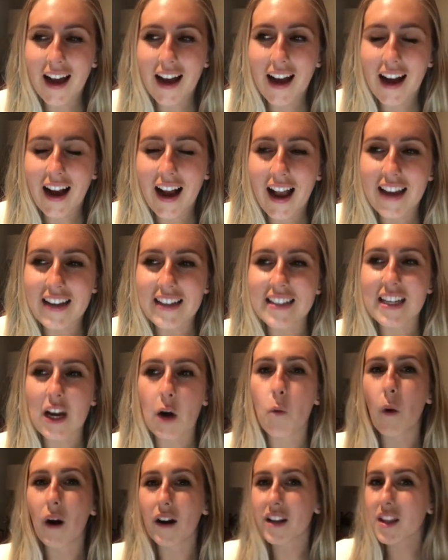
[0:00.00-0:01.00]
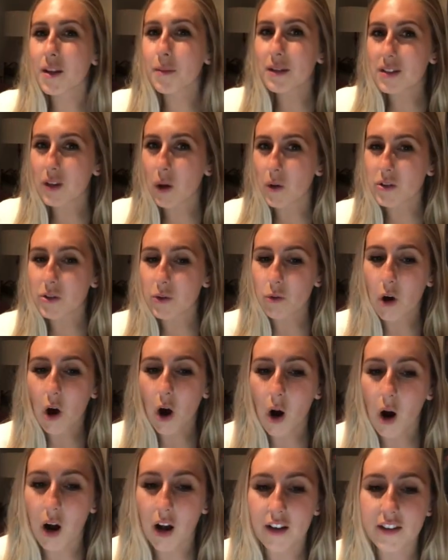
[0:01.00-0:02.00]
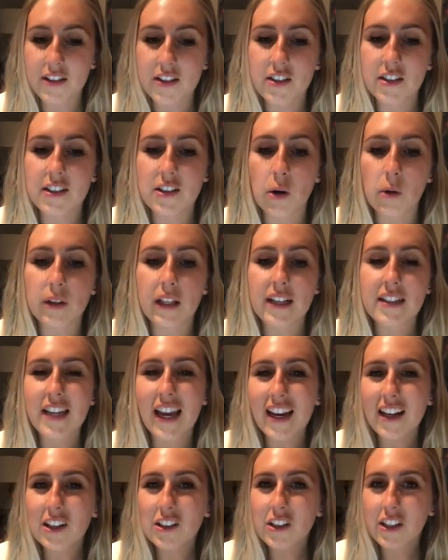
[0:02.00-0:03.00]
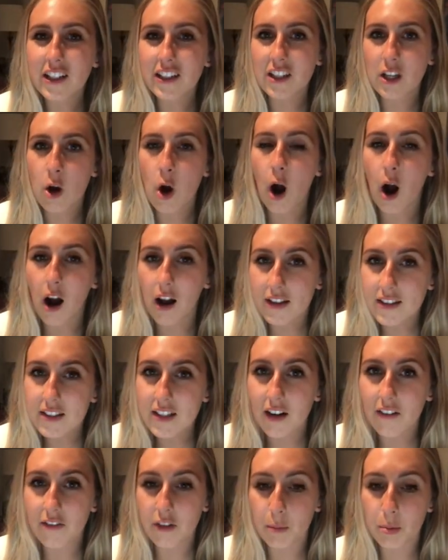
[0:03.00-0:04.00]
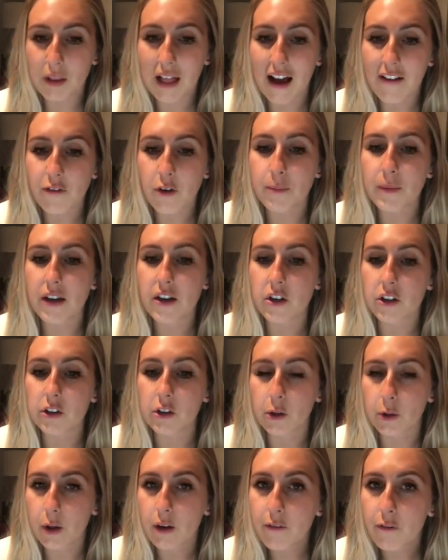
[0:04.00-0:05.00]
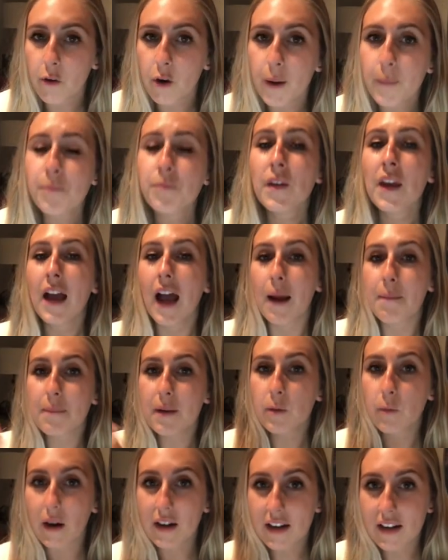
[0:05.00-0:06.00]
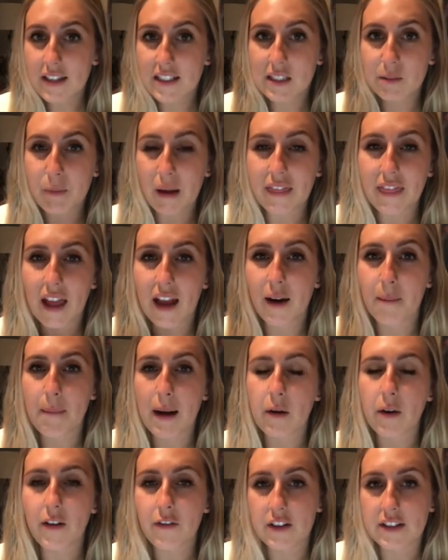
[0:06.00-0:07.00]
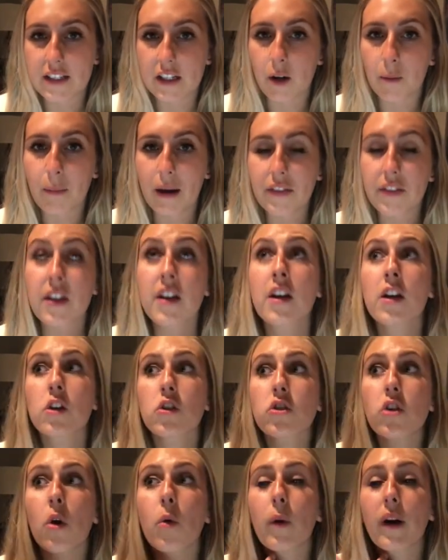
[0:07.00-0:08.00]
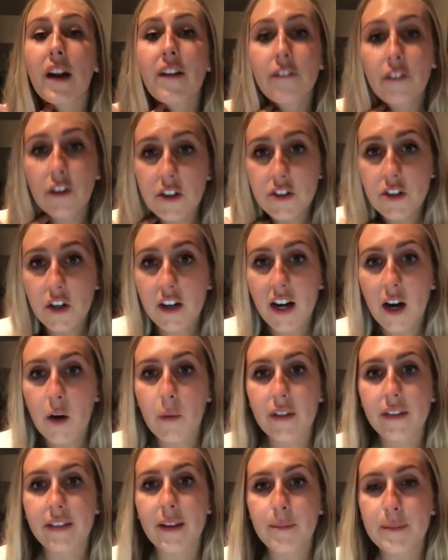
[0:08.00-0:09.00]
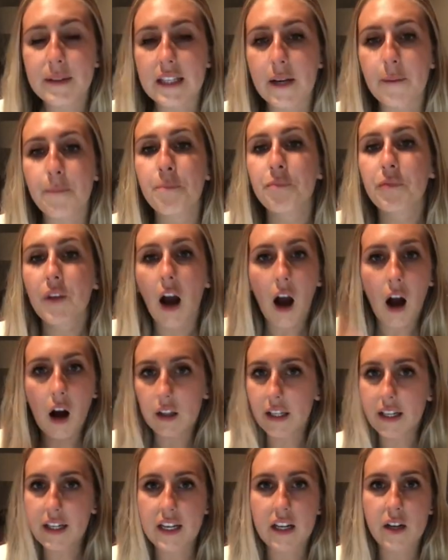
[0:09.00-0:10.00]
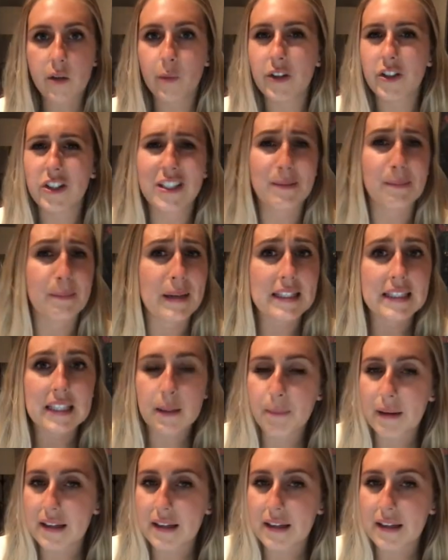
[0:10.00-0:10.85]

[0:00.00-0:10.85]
And one of them is also cost. So like take a look at the cost of the platform that you're looking for and be ready to spend that amount every single month. So when I first started out with Libsyn, all I needed was just basic